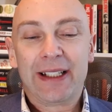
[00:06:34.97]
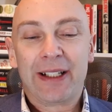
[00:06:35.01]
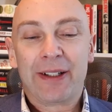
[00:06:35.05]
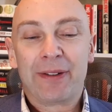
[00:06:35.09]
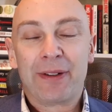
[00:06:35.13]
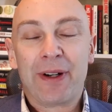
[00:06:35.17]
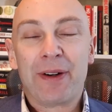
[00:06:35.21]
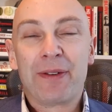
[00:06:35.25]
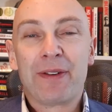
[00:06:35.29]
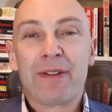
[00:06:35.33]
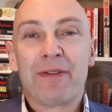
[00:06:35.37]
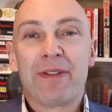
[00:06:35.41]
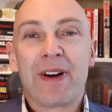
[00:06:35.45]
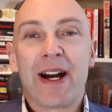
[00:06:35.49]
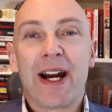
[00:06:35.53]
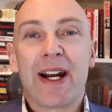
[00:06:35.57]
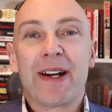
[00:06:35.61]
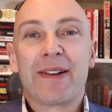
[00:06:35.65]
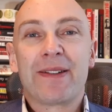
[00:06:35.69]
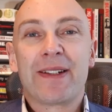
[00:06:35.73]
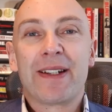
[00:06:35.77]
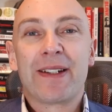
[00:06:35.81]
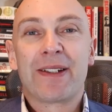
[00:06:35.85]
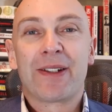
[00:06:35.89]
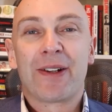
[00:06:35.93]

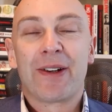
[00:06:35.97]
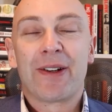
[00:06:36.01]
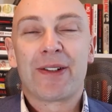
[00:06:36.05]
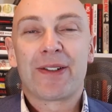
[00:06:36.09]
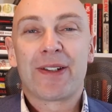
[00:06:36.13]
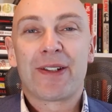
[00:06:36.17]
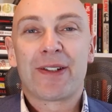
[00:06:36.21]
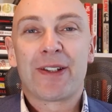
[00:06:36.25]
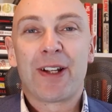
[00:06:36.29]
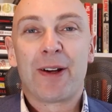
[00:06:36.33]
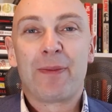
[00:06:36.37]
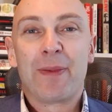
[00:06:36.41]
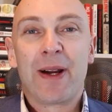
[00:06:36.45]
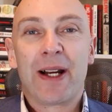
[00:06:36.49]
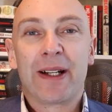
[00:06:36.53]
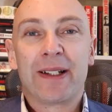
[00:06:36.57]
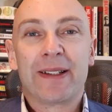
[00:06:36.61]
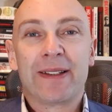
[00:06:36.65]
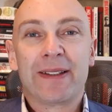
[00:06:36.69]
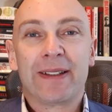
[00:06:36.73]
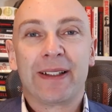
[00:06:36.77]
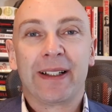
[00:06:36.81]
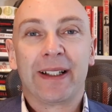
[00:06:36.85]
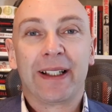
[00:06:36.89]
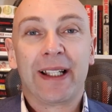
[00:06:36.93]
coronavirus has caused the stock
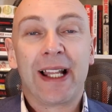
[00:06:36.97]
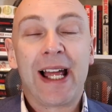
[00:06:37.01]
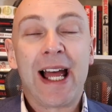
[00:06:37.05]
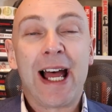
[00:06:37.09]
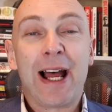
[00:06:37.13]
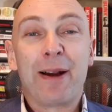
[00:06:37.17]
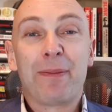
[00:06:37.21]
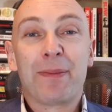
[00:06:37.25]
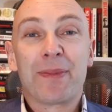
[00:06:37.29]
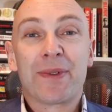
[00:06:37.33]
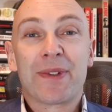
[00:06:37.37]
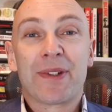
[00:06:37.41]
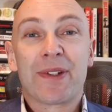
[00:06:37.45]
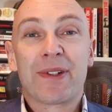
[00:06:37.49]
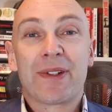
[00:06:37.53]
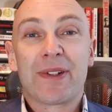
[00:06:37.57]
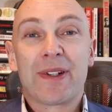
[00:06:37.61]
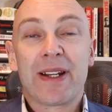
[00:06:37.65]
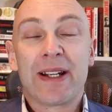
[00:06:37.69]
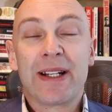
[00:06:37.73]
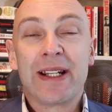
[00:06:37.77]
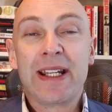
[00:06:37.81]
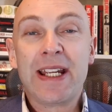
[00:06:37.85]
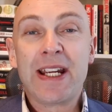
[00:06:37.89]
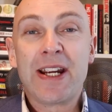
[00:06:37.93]
market to
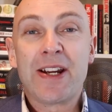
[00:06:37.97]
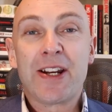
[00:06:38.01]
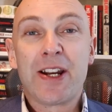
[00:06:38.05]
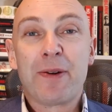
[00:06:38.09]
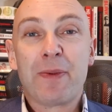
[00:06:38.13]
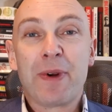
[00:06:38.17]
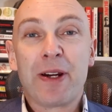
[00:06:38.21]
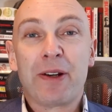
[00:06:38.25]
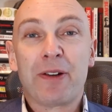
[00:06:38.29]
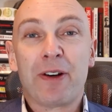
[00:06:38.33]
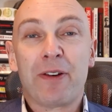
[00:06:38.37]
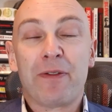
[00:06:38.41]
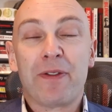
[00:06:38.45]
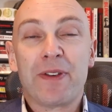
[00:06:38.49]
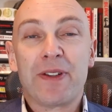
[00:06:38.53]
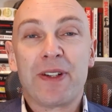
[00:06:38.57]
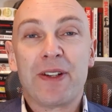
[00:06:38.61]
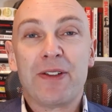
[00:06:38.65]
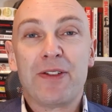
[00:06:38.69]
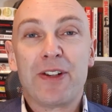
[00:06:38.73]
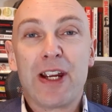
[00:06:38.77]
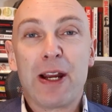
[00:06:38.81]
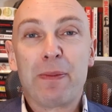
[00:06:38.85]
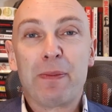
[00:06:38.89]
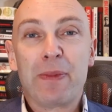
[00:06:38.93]
collapse and economic growth is
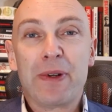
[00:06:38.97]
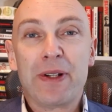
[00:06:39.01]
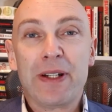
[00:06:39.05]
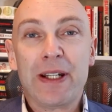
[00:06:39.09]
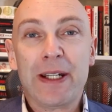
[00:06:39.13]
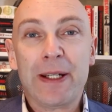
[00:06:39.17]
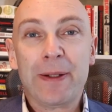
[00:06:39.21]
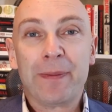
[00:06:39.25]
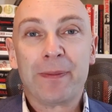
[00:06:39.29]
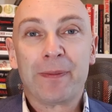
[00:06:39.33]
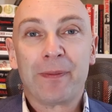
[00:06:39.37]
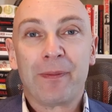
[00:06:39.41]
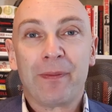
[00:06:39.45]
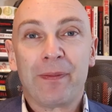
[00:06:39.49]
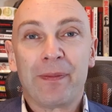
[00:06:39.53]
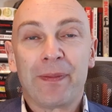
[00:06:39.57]
in jeopardy,